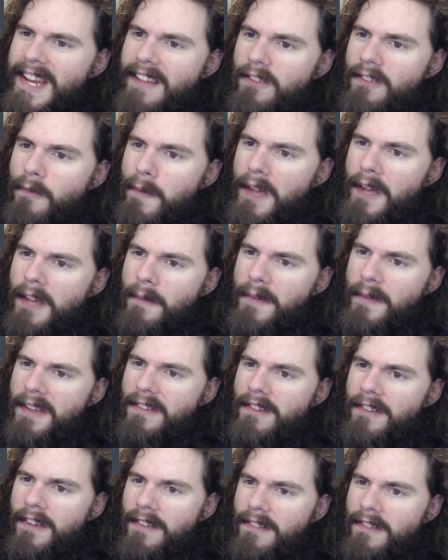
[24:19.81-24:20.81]
is big
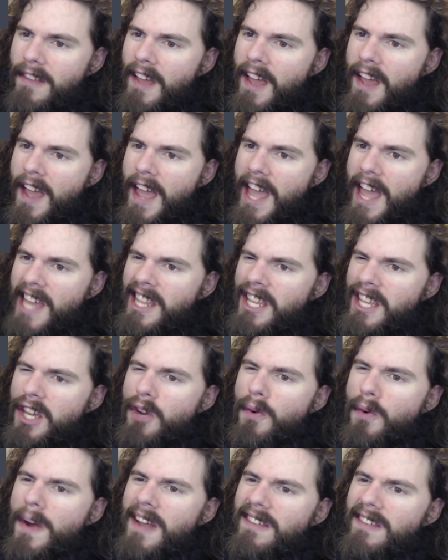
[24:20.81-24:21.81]
business, and the
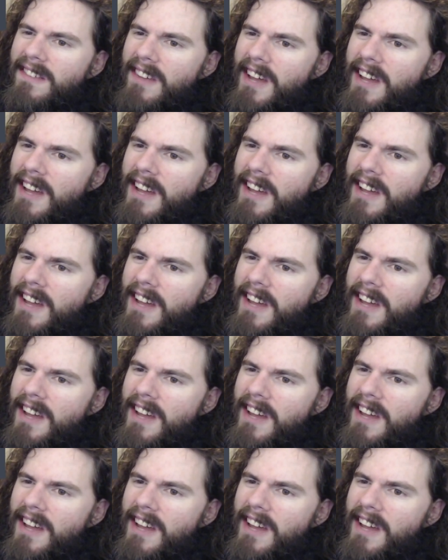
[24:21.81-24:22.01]
U.S.